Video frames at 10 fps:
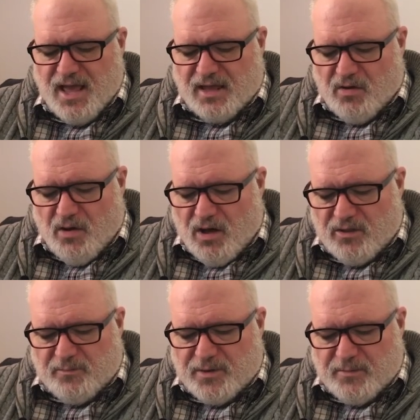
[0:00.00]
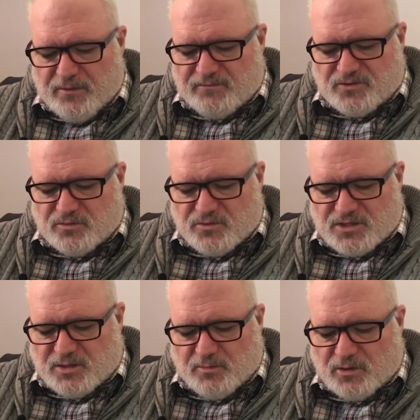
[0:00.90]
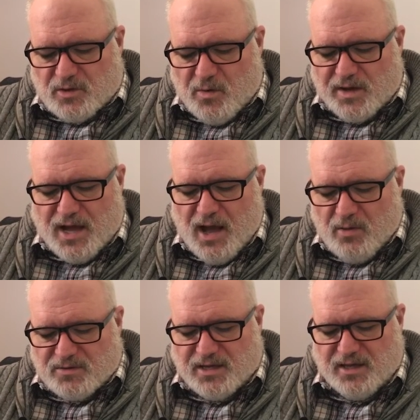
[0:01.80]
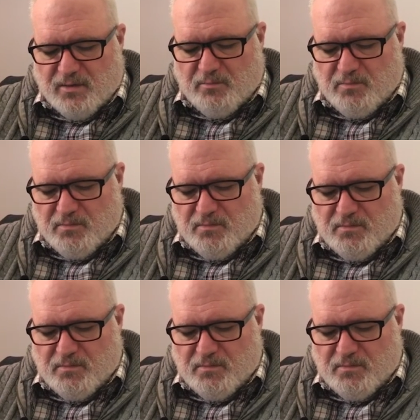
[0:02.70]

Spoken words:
and all the people of Jerusalem were going out to him.